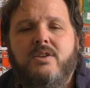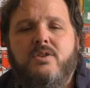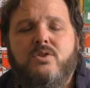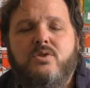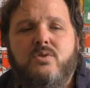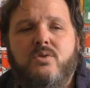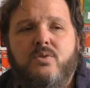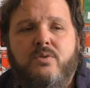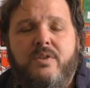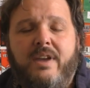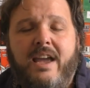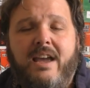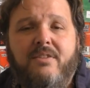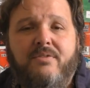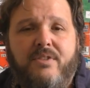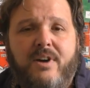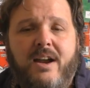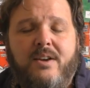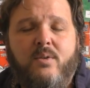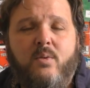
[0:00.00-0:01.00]
They got to
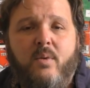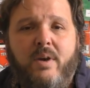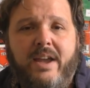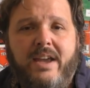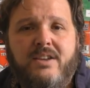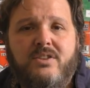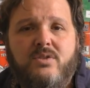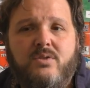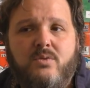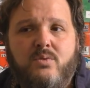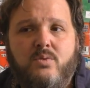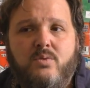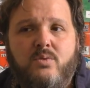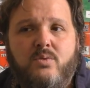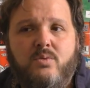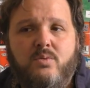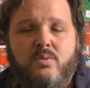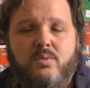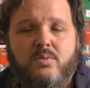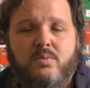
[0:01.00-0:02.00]
find a way
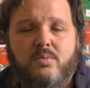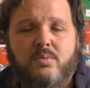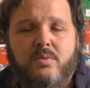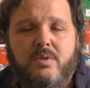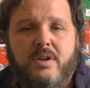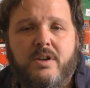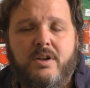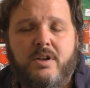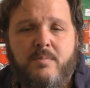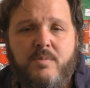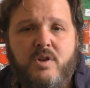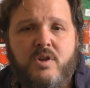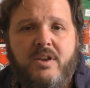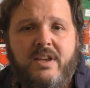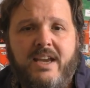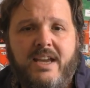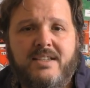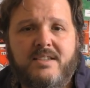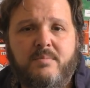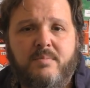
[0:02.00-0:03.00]
to
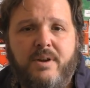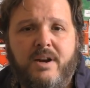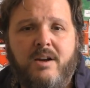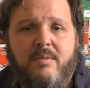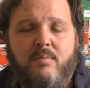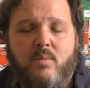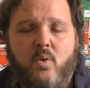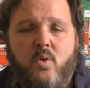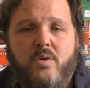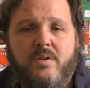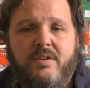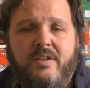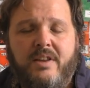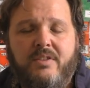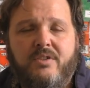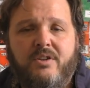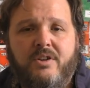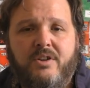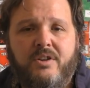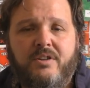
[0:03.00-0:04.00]
communicate to Baron Morton
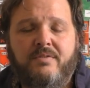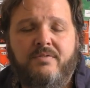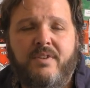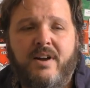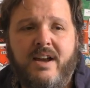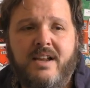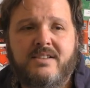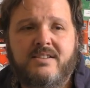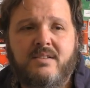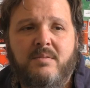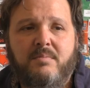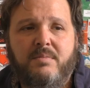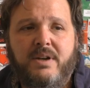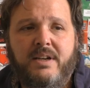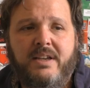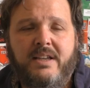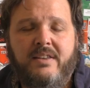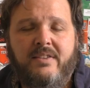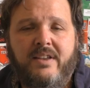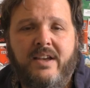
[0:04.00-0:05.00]
that they're going to find
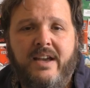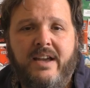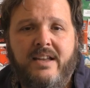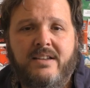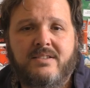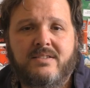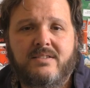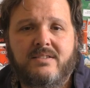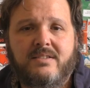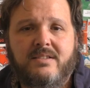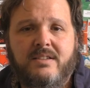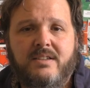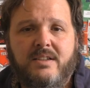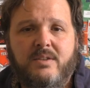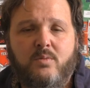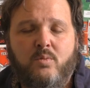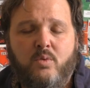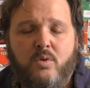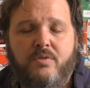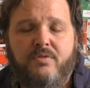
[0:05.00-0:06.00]
somebody that
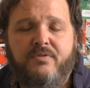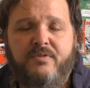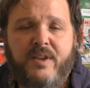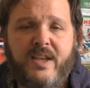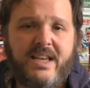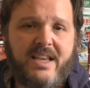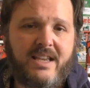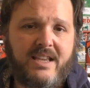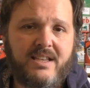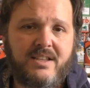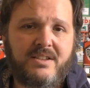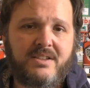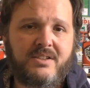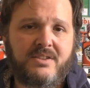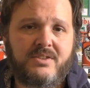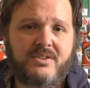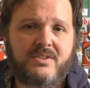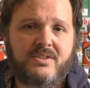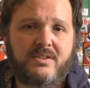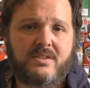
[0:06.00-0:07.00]
will fit
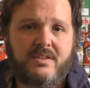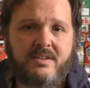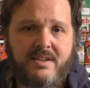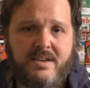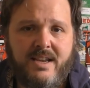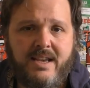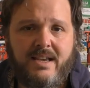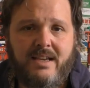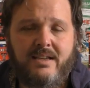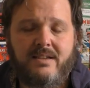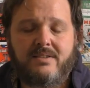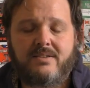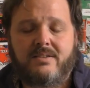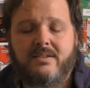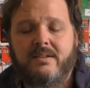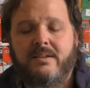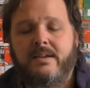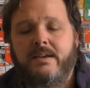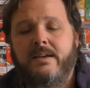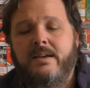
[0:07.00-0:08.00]
his needs.